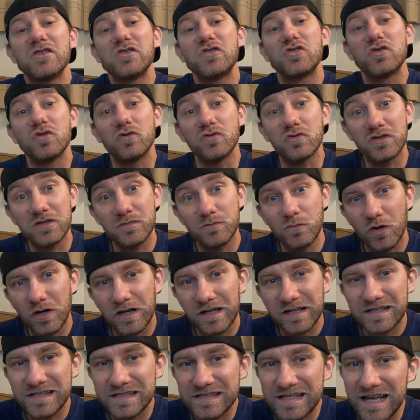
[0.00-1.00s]
Sold some
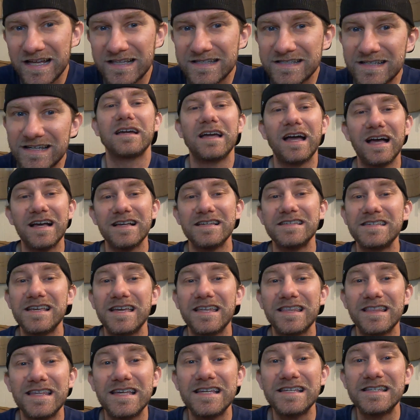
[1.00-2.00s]
more cassettes. Guys,
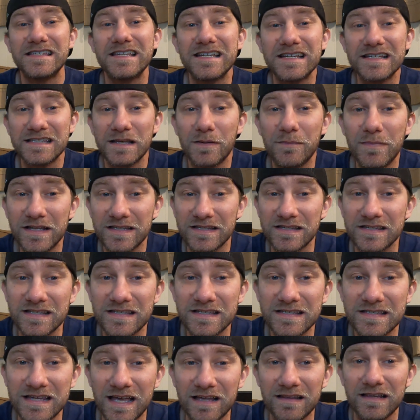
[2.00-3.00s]
these things have been
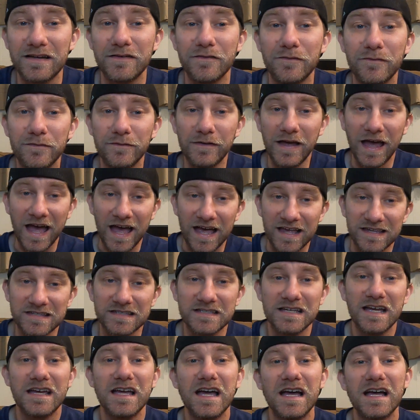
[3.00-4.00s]
selling
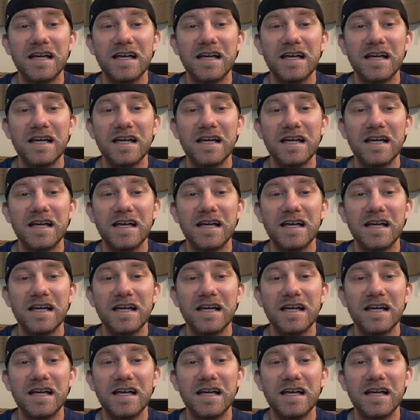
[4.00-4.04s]
fast.